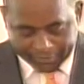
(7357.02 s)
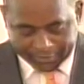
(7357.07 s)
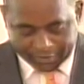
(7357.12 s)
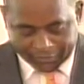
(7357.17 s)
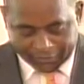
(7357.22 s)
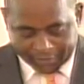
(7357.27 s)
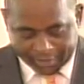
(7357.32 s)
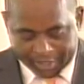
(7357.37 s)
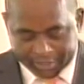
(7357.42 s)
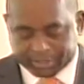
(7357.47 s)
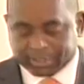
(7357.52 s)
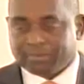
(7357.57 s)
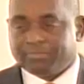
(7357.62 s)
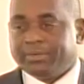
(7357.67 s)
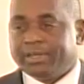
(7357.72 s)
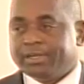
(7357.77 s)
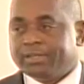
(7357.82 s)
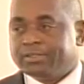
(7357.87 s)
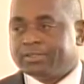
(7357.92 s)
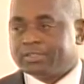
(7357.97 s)
the financial
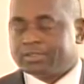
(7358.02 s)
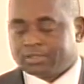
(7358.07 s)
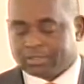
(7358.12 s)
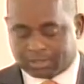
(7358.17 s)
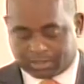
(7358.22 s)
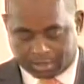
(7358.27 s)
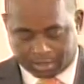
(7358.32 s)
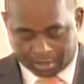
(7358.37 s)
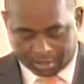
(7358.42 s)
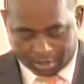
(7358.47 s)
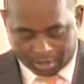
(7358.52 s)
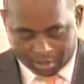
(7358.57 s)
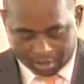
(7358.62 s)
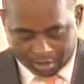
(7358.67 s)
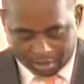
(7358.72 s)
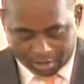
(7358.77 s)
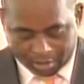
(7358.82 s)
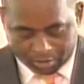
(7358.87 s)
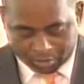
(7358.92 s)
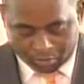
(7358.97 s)
means
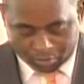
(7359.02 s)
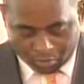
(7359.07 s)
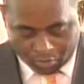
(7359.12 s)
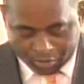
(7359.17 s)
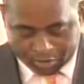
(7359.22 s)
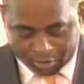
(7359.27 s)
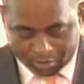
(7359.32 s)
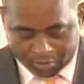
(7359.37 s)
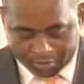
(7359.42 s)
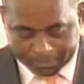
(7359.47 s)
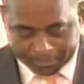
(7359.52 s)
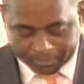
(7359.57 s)
to do so